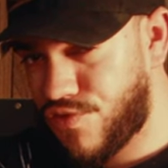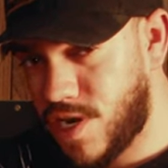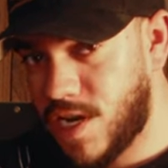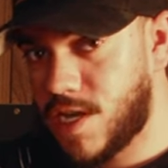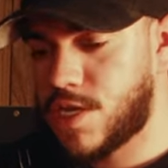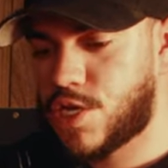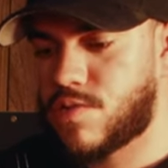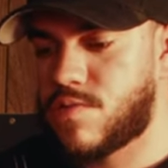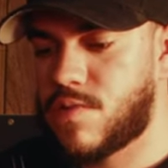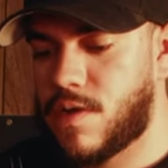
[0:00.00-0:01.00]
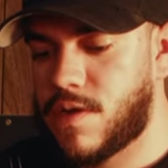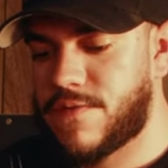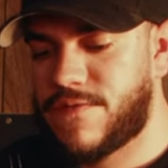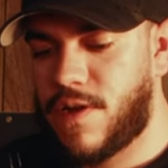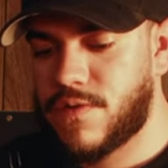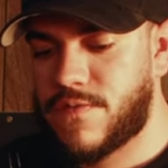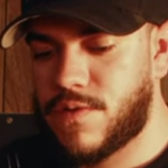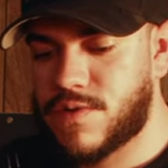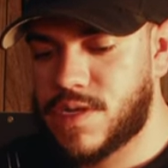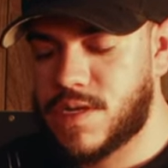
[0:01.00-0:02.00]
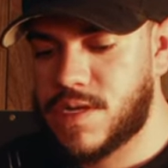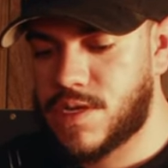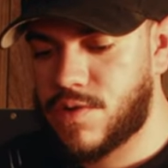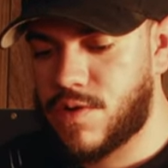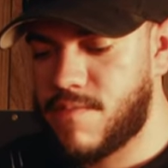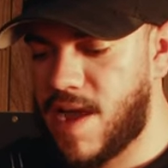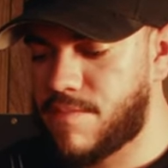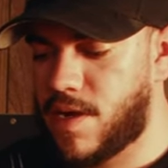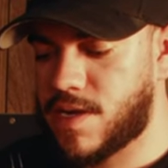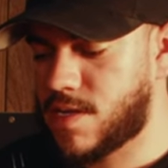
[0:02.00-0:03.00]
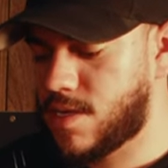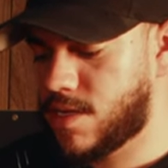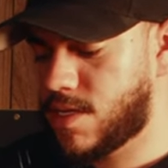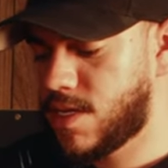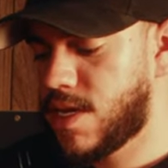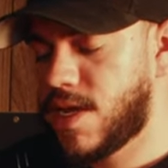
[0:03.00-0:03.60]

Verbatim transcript: really screw on follow focuses or matte boxes